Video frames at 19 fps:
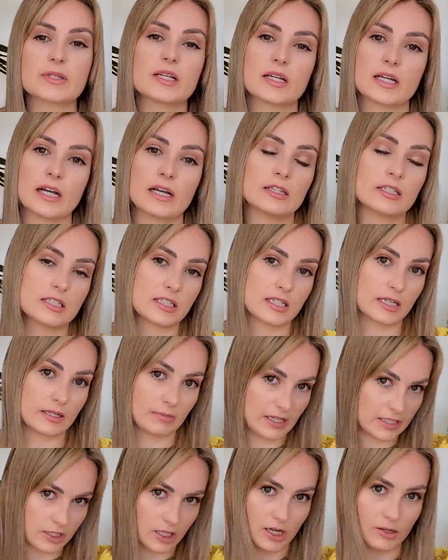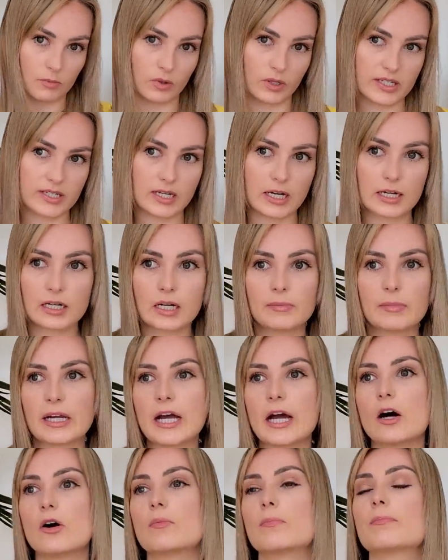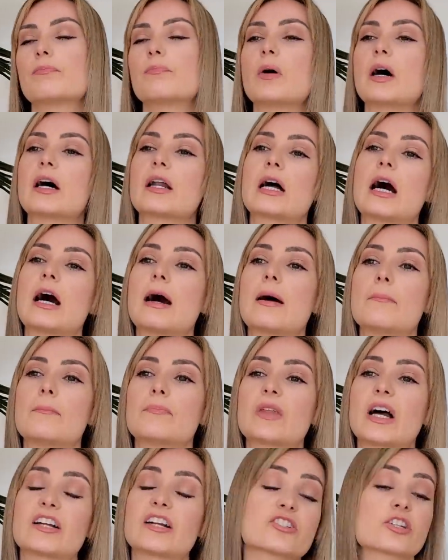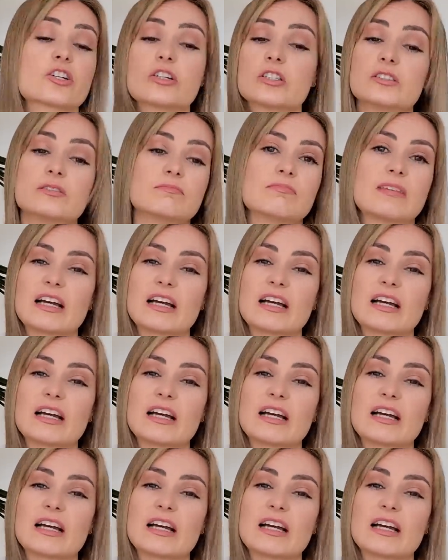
Again, this is like my tomboy side coming out, but I just couldn't.